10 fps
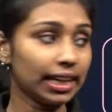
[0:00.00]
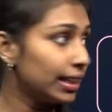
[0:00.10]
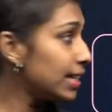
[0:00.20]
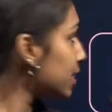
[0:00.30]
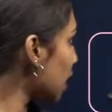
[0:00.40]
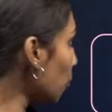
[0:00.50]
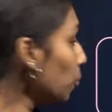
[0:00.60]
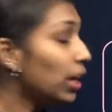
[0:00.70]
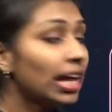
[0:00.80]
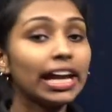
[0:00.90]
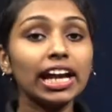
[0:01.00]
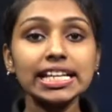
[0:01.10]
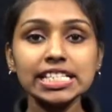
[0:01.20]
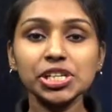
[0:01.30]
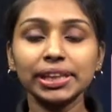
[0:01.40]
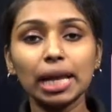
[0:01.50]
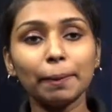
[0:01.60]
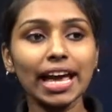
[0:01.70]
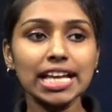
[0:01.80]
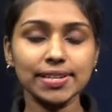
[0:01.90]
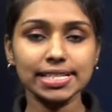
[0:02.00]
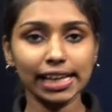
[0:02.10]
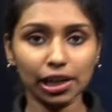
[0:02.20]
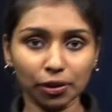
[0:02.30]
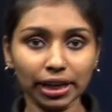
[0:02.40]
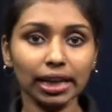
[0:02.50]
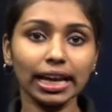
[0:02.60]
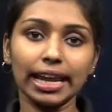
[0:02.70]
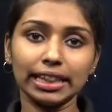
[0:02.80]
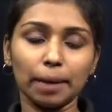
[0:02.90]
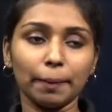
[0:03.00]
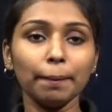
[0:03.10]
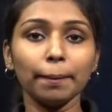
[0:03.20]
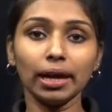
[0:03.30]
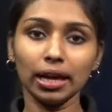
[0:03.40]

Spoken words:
Then now, ionization enthalpy as well as the electron enthalpy